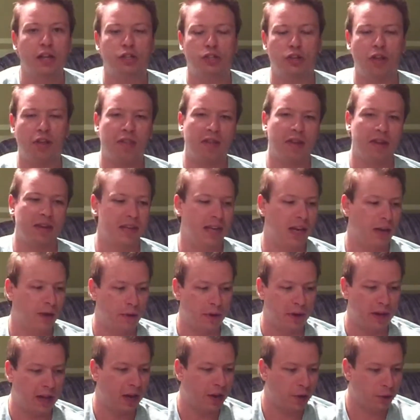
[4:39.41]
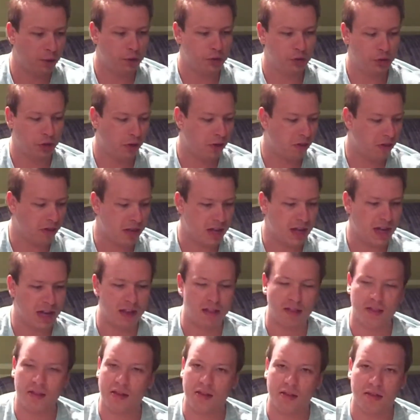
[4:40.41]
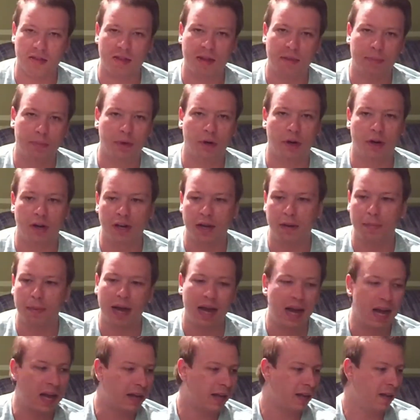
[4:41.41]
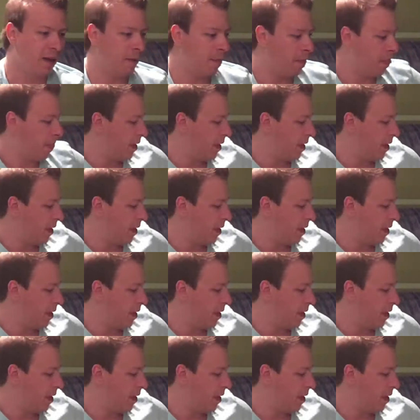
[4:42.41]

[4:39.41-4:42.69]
Just like the Arenado jersey, it's his number on the back.